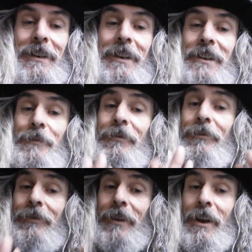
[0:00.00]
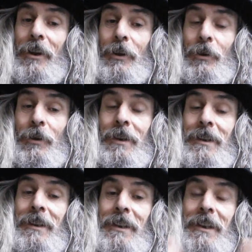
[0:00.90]
Let them flow.
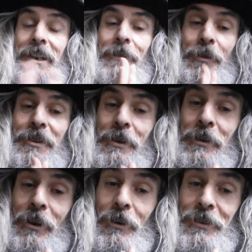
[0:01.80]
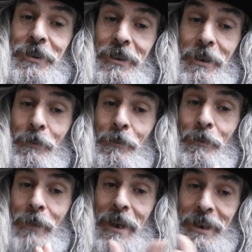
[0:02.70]
You've also got
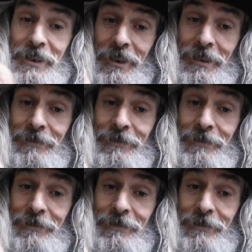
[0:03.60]
major